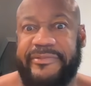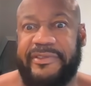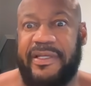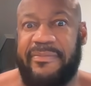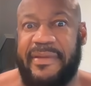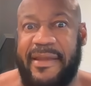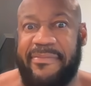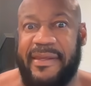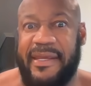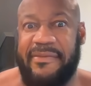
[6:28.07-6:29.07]
Some
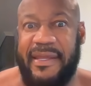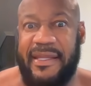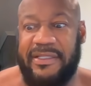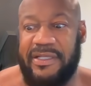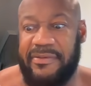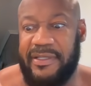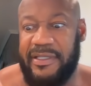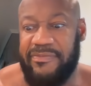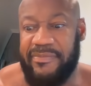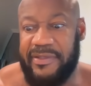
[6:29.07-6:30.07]
black man
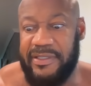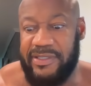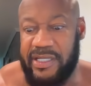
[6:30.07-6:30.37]
is